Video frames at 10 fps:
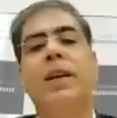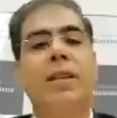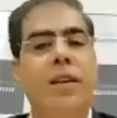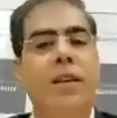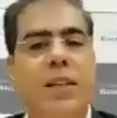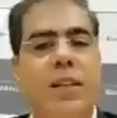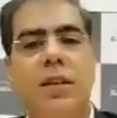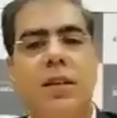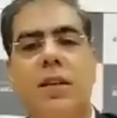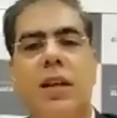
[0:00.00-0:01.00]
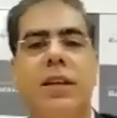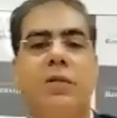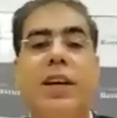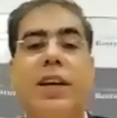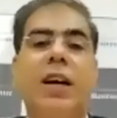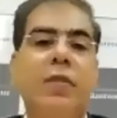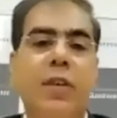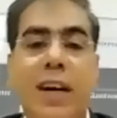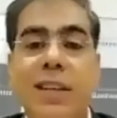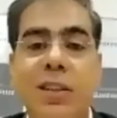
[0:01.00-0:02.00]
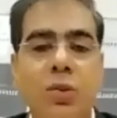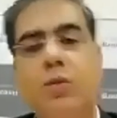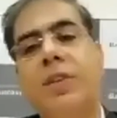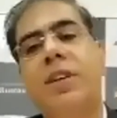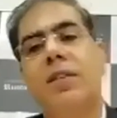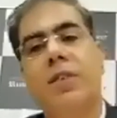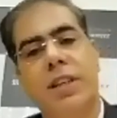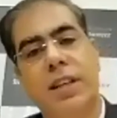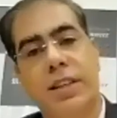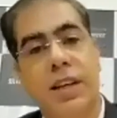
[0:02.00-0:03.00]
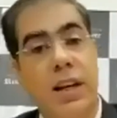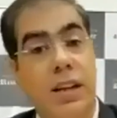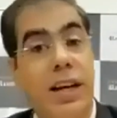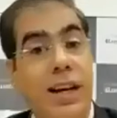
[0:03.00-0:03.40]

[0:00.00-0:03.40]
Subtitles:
and automatically the rest, like we hire for attitude, we train for skills.